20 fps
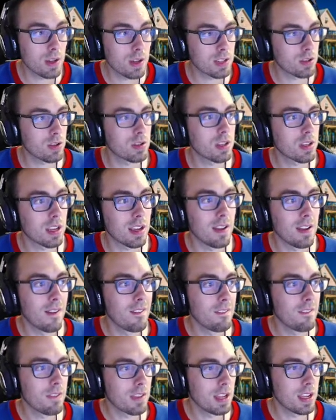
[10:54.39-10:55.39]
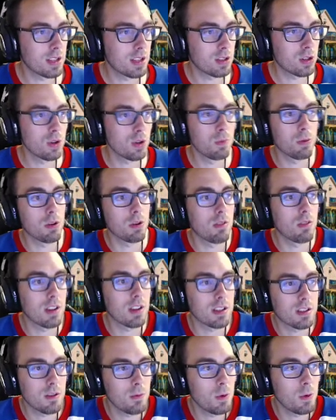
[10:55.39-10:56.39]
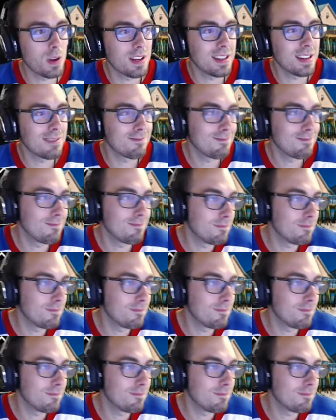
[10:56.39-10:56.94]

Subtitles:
It's just like that super aggressive one.